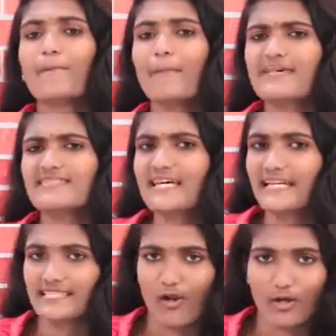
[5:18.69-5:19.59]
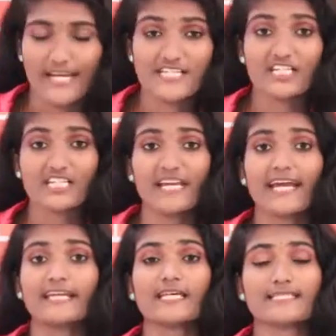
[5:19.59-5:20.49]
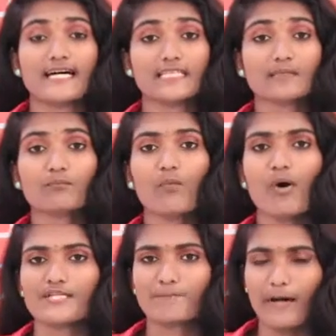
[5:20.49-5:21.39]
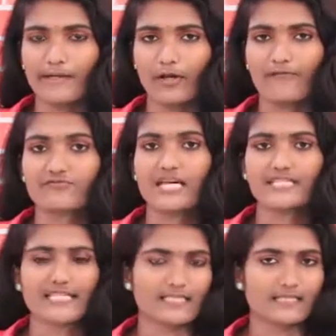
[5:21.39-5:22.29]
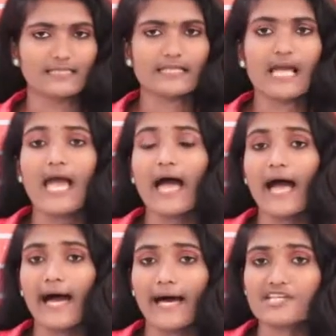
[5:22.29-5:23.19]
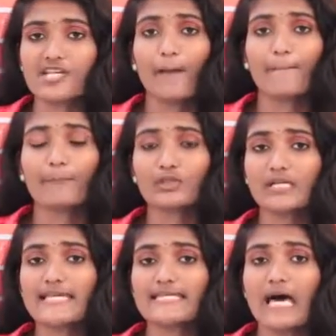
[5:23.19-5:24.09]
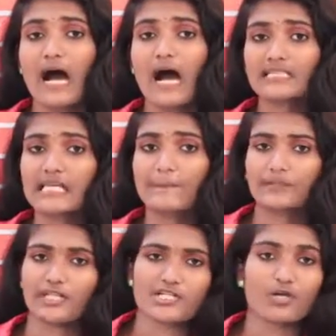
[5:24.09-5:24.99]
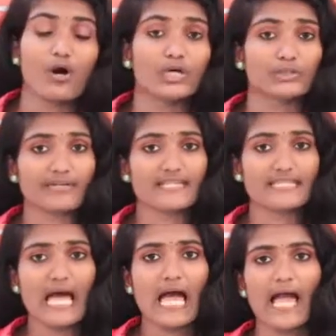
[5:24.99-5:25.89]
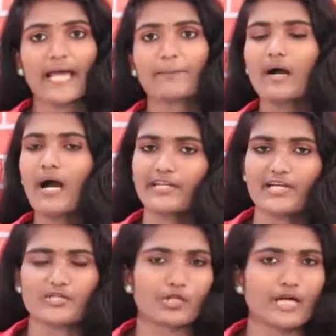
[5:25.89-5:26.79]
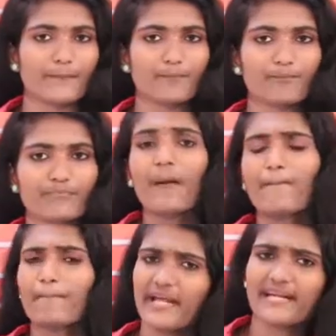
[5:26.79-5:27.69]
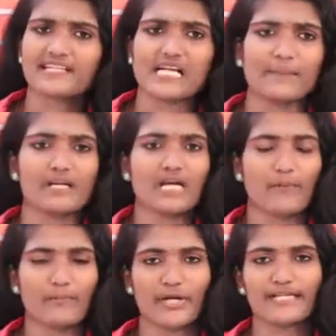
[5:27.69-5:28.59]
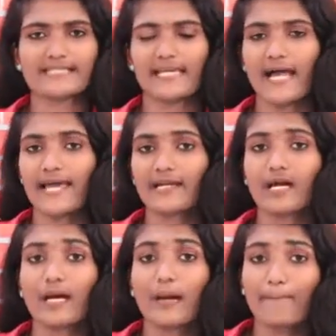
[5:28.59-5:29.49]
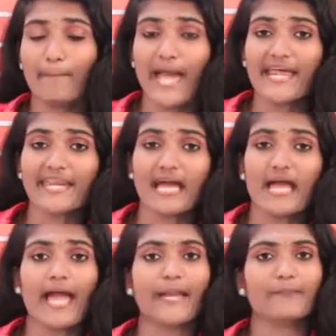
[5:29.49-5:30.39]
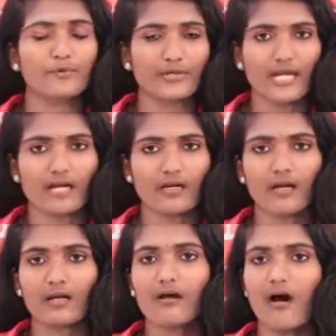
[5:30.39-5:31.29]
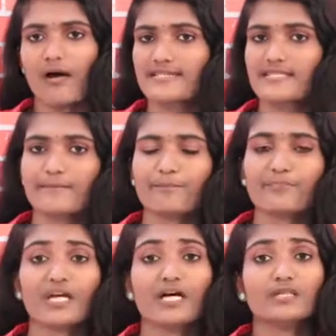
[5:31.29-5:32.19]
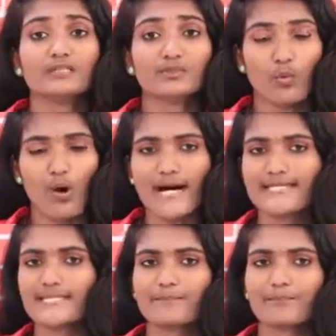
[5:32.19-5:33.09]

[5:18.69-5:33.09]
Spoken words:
BASTAR is located in the southernmost part of Chhattisgarh and borders Andhra Pradesh, Orissa and Maharashtra. Many tribal communities like Maria and Muria Gons, Druvas,